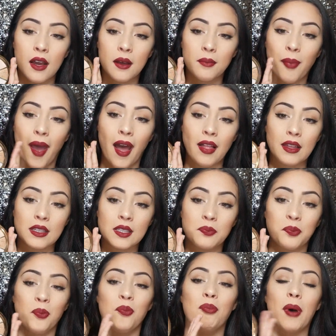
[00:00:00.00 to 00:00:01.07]
palettes,
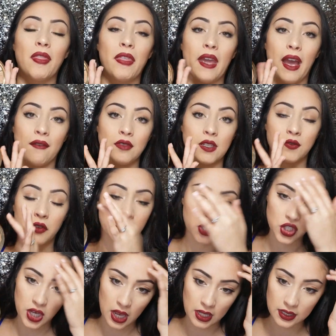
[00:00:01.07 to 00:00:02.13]
but they have different
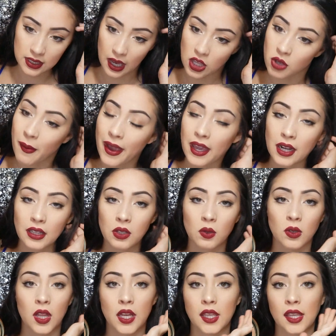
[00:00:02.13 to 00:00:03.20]
shades, and you might get a little
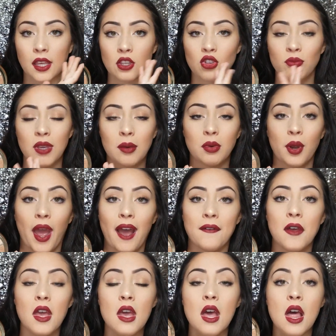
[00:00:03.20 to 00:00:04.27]
lucky and you'll be able to have
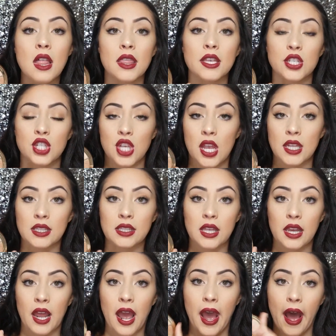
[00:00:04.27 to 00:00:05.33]
the shades that
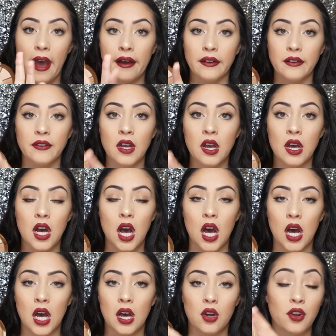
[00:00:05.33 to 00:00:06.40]
have
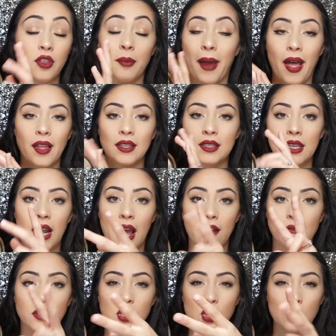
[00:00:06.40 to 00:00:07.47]
or the palettes that have
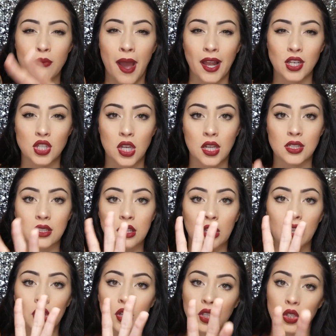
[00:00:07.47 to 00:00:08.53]
the two matte shades, then
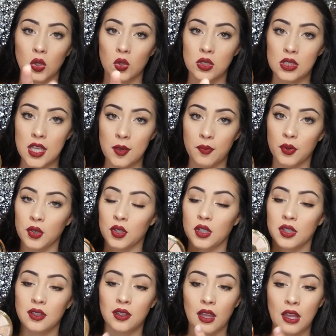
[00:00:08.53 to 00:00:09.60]
they're a little deeper,
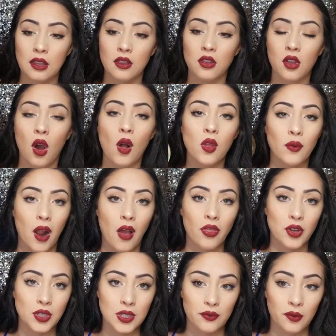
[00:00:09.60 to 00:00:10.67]
and all around they're
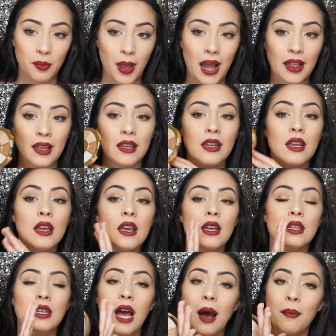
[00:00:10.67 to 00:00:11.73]
a different palette.
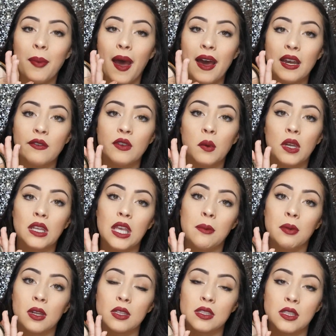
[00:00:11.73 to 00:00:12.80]
Not bad if you want to keep
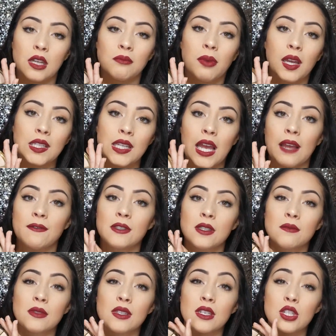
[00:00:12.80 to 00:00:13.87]
it on standby to have some
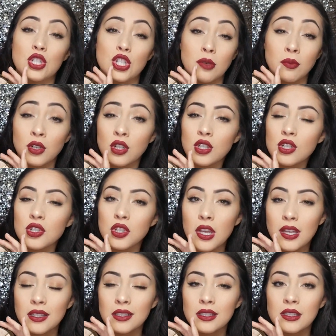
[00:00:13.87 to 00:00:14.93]
shimmer shades